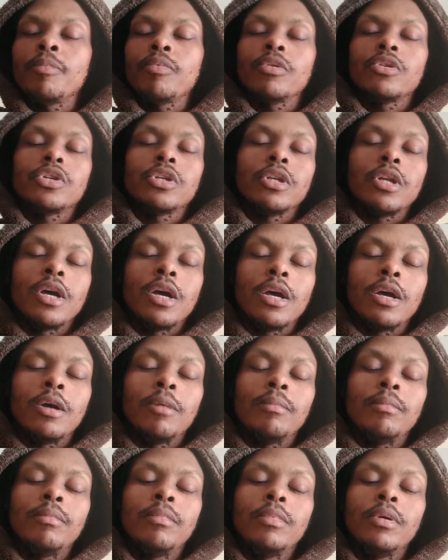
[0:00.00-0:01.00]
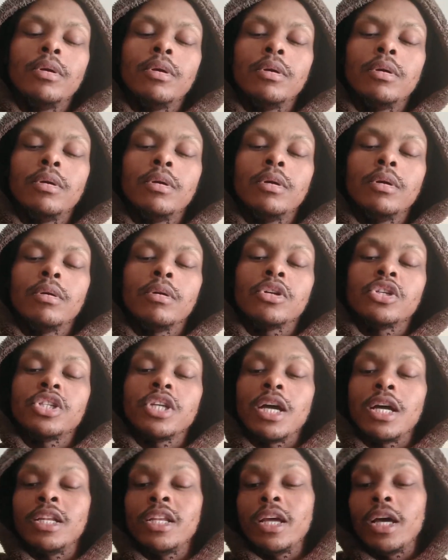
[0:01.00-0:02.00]
Emperor Shaddam, or
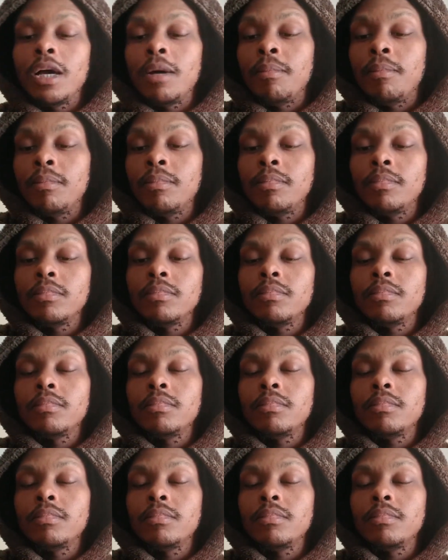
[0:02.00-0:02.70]
Shaddam,